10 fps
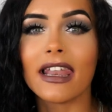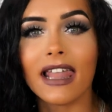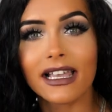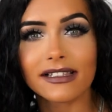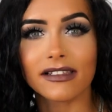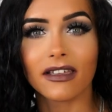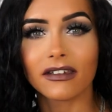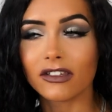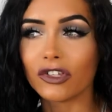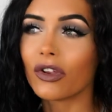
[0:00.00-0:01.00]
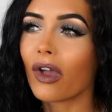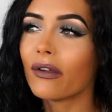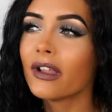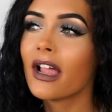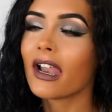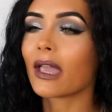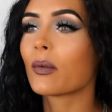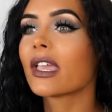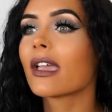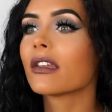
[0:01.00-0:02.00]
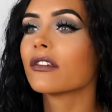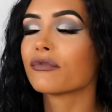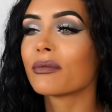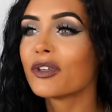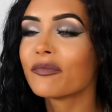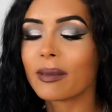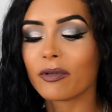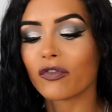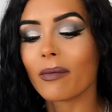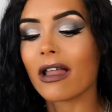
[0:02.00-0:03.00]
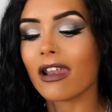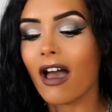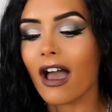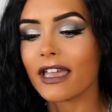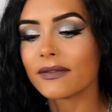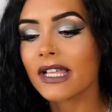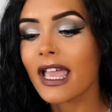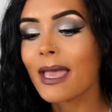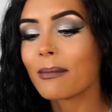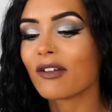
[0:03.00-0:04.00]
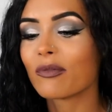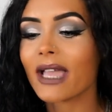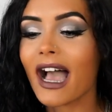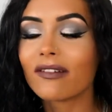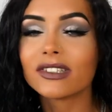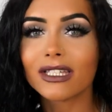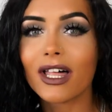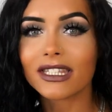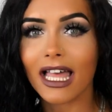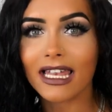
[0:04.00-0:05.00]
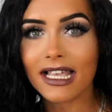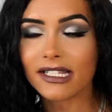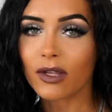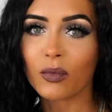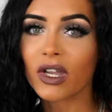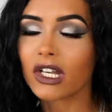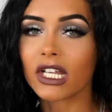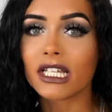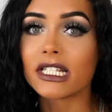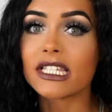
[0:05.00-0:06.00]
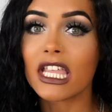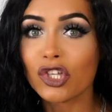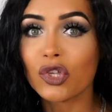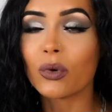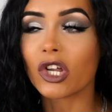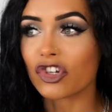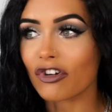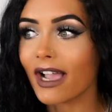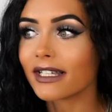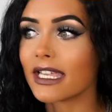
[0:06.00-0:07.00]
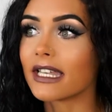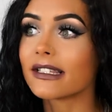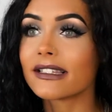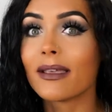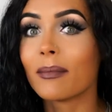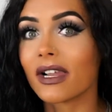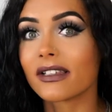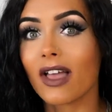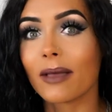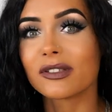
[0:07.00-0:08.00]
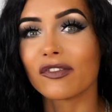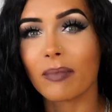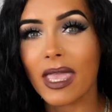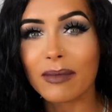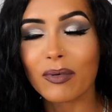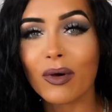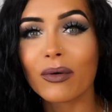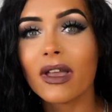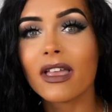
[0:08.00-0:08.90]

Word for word: a lesson, you know? Like we can remove people from our lives, but if we haven't learnt that lesson, we're going to continue attracting similar types of people.